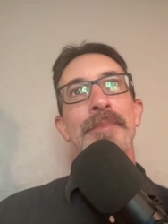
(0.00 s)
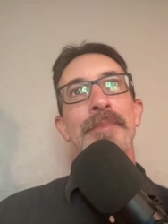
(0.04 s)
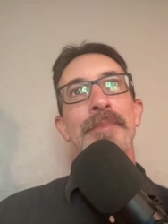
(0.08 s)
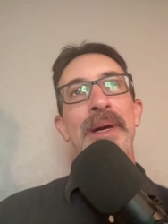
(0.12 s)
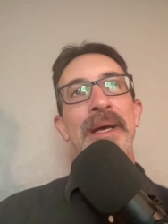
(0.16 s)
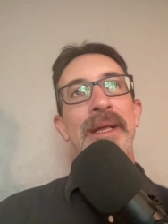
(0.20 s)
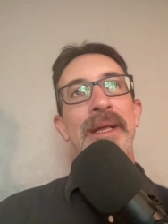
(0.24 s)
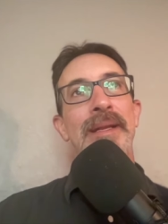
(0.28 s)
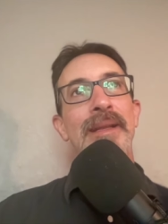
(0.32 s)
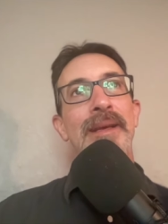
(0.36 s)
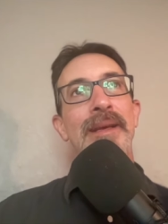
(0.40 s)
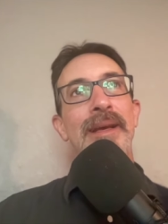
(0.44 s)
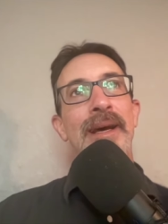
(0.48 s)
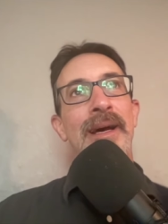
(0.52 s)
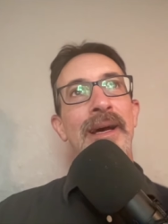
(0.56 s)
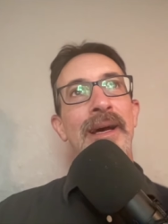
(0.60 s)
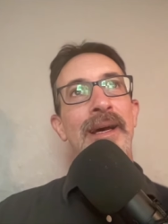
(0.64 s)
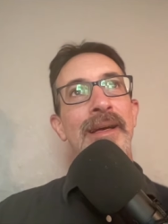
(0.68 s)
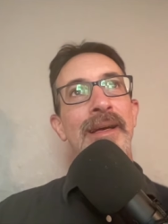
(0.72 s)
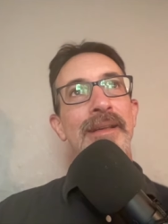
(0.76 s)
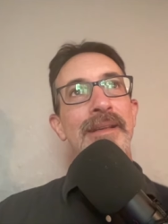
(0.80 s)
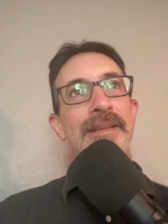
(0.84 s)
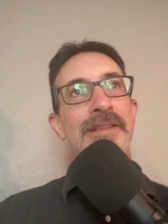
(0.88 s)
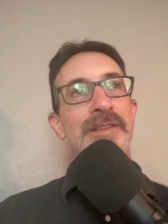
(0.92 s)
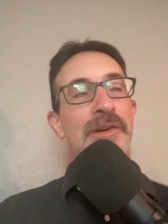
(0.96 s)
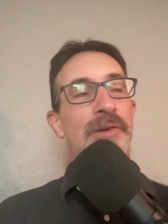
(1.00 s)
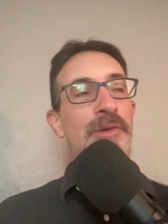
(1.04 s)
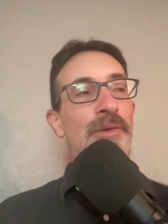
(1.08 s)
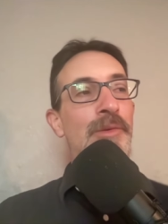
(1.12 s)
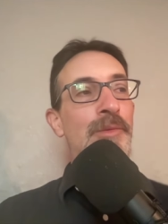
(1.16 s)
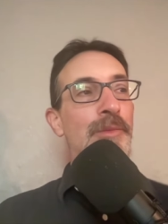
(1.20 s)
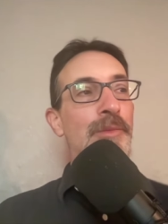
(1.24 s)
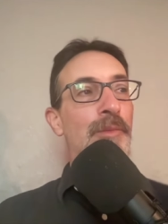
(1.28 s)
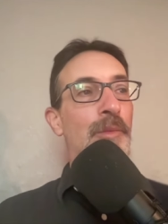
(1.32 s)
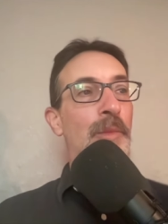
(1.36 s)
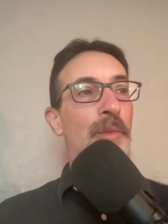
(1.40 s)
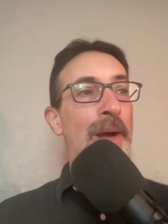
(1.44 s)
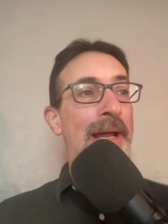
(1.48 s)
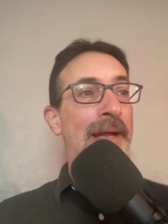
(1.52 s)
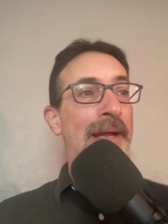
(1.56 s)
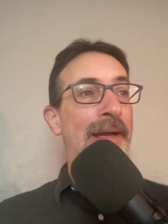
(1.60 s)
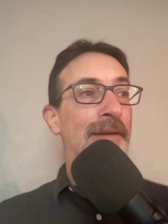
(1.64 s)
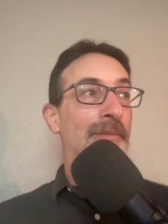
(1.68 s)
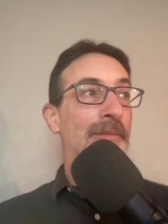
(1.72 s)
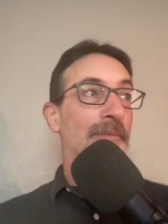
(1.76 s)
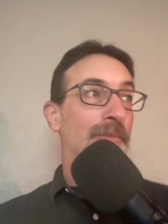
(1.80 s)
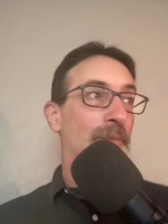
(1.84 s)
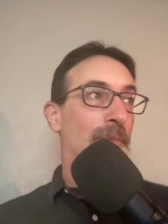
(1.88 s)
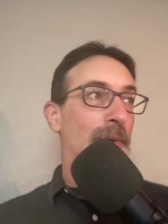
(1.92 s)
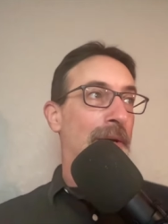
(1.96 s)
but uh, so
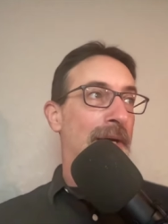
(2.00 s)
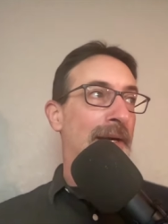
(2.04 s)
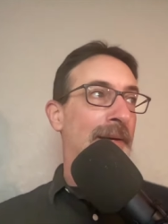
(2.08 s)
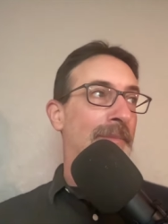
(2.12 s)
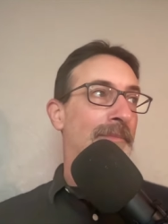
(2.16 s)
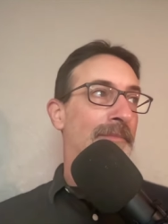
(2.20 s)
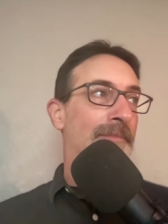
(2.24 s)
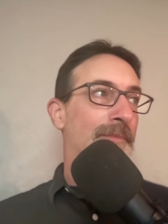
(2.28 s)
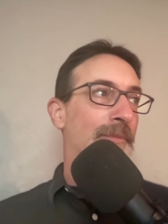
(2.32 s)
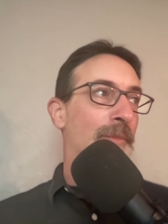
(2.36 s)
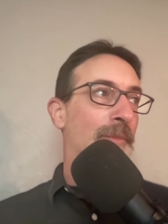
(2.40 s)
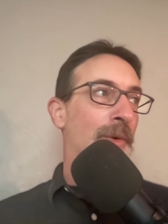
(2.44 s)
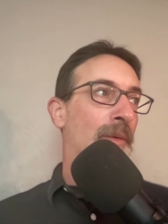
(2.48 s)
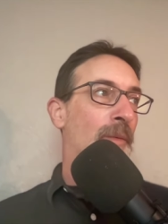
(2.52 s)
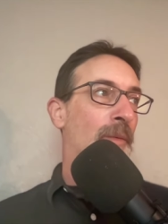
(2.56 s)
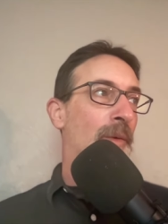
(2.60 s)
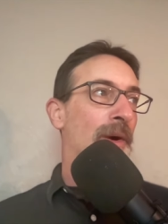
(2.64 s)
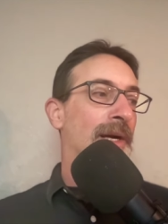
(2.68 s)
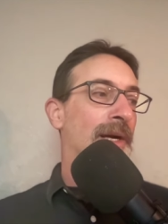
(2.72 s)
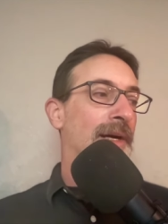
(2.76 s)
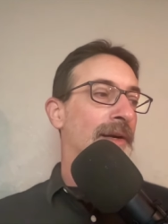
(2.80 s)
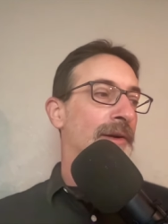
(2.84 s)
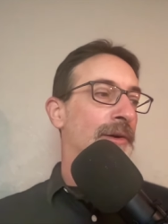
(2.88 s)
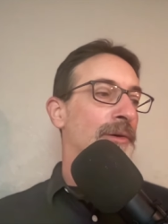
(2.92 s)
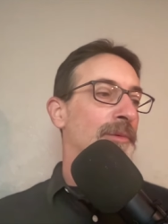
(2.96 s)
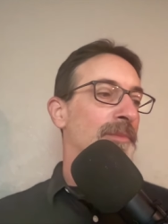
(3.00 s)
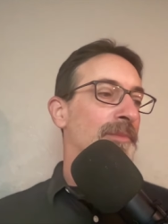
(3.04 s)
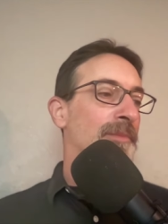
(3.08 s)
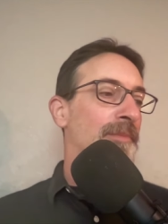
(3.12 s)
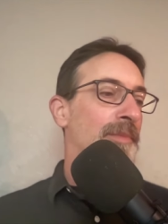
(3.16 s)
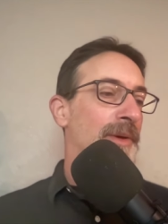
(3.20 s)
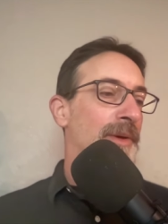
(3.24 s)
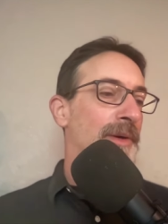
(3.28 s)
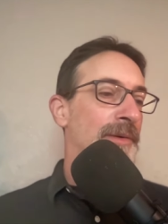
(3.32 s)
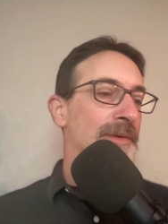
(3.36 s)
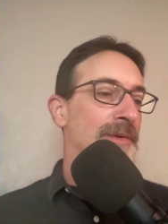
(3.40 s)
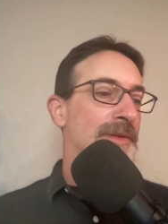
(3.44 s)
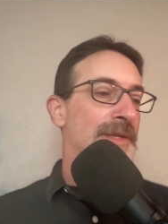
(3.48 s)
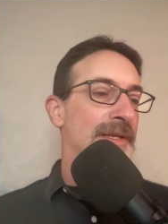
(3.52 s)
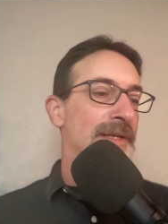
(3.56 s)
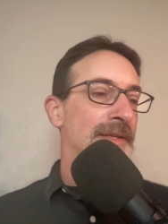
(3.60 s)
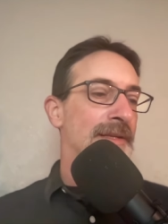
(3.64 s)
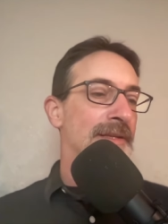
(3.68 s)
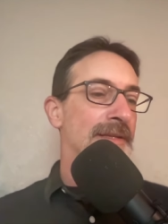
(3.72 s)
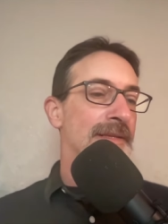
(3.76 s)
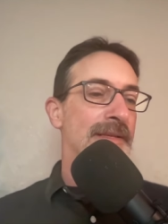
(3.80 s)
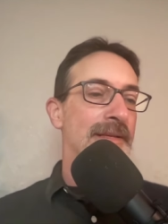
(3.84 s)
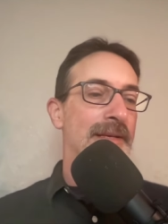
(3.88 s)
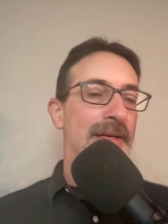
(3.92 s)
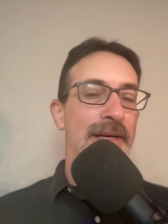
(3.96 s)
when we when a working group
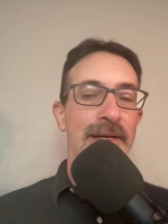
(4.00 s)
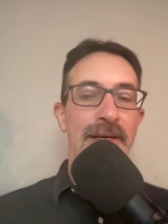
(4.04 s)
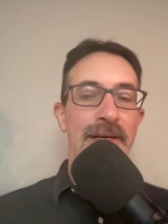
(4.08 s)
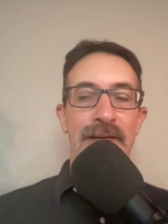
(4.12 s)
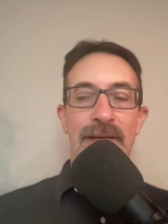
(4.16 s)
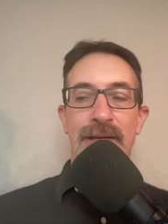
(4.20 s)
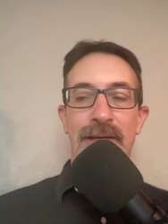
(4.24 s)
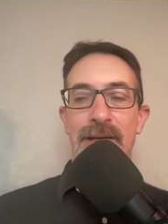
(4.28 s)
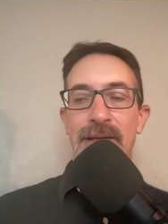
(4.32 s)
produces a,